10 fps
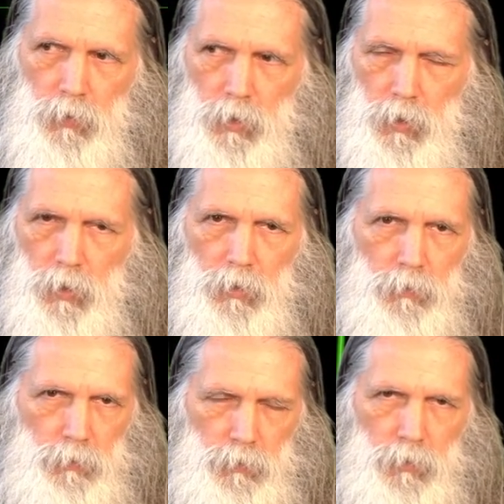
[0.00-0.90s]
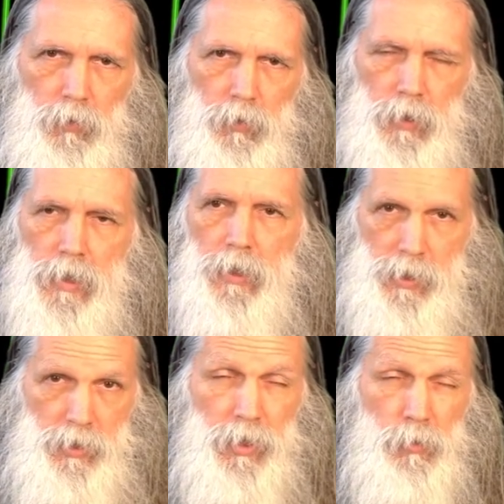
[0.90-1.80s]
uh, the E
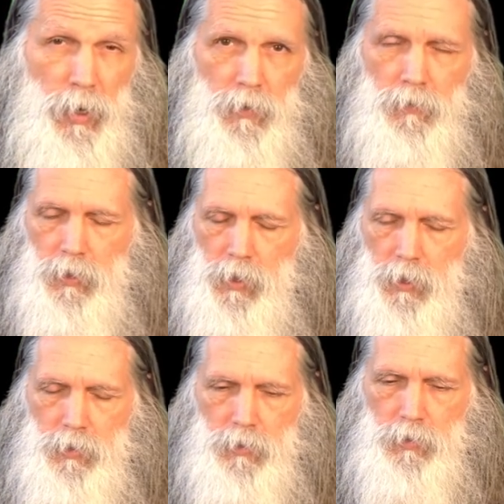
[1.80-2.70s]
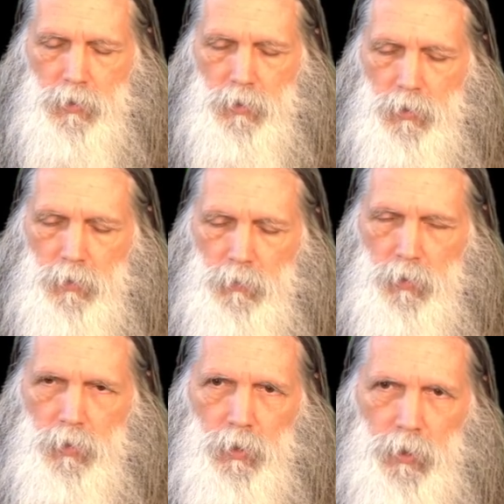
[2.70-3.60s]
K G wave, in essence, the,
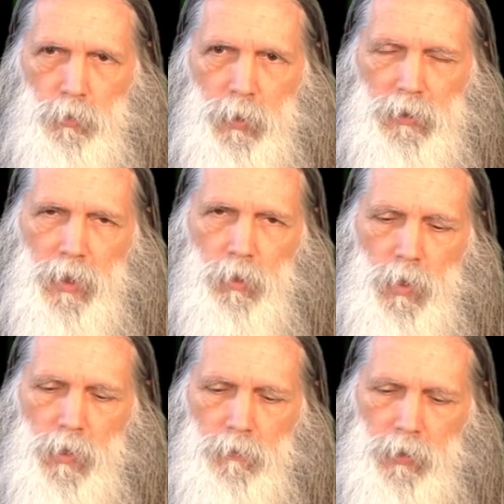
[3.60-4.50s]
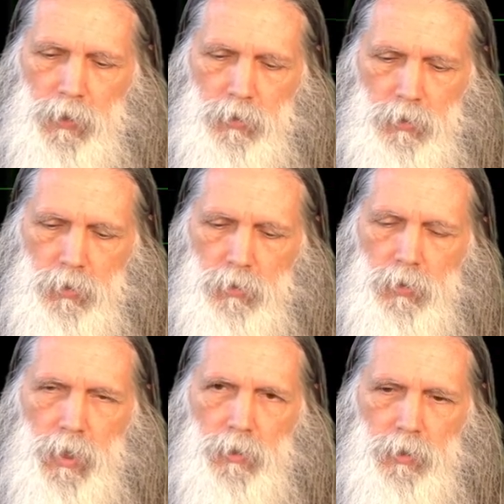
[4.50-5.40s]
the electromagnetic wave, gets to
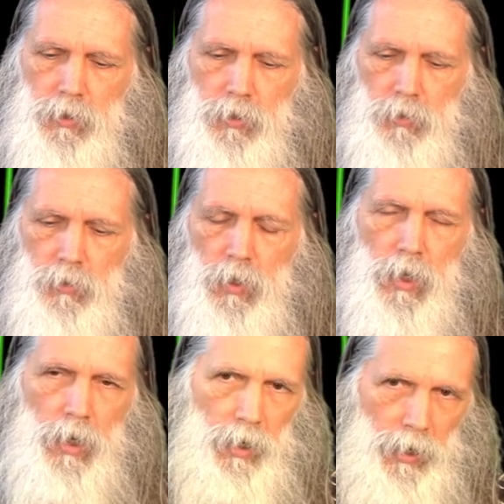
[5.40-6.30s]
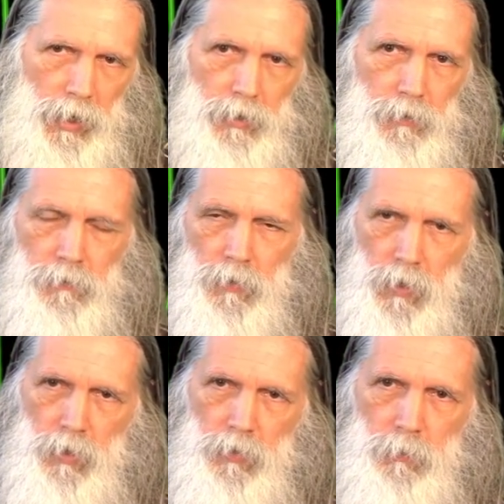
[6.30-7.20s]
that tissue ahead of
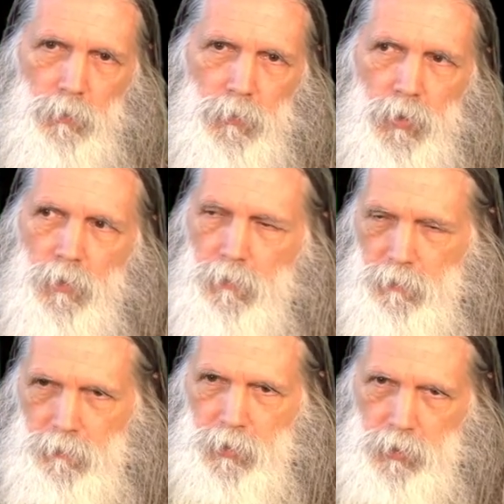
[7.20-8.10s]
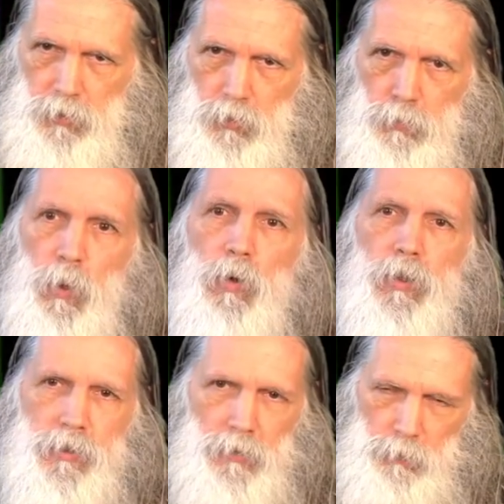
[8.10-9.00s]
the, the physical
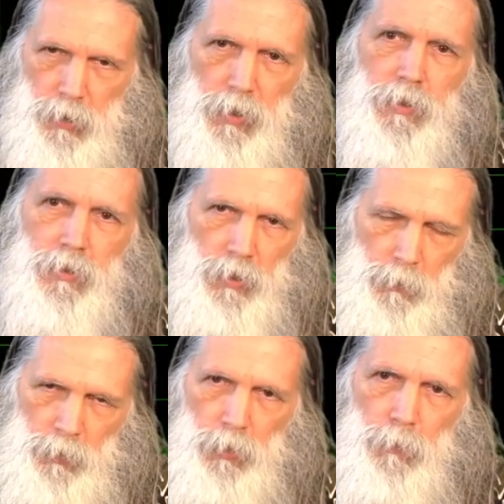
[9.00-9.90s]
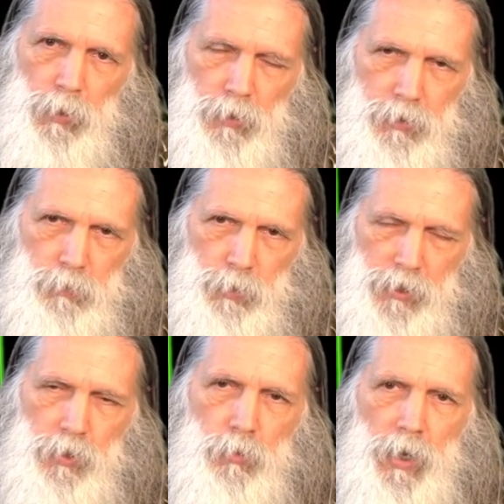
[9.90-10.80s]
bolus of blood that's coming with a pulse
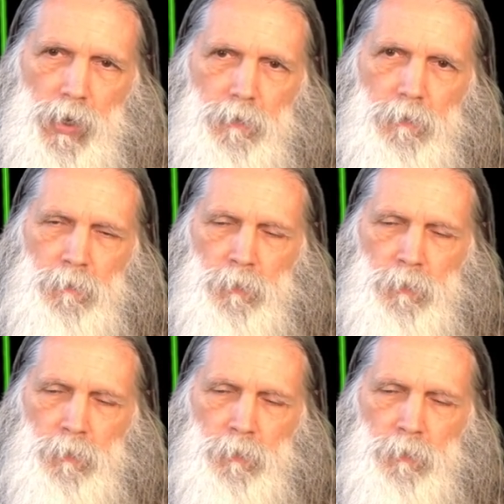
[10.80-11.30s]
pressure wave,